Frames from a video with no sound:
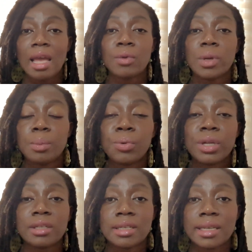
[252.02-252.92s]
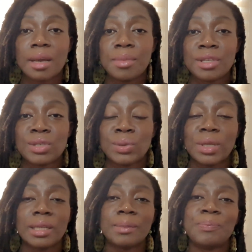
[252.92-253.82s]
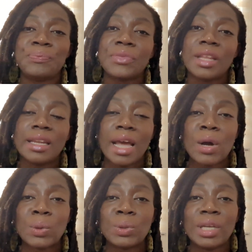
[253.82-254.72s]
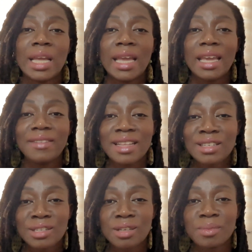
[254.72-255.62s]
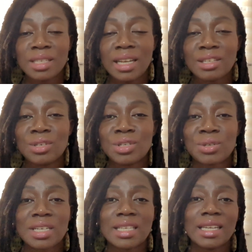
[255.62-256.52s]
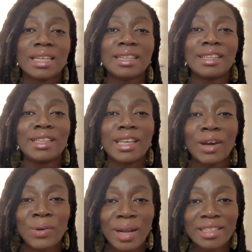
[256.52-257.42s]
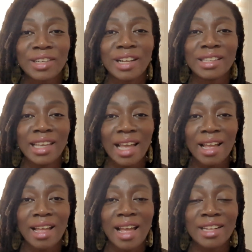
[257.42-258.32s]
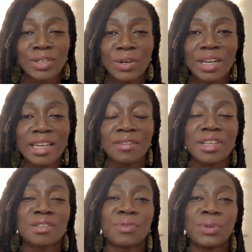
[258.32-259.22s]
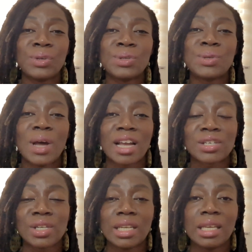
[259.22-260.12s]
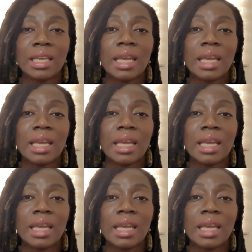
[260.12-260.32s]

really putting the time into it. Now, if that's not something that you're interested in, the alternative is for you to actually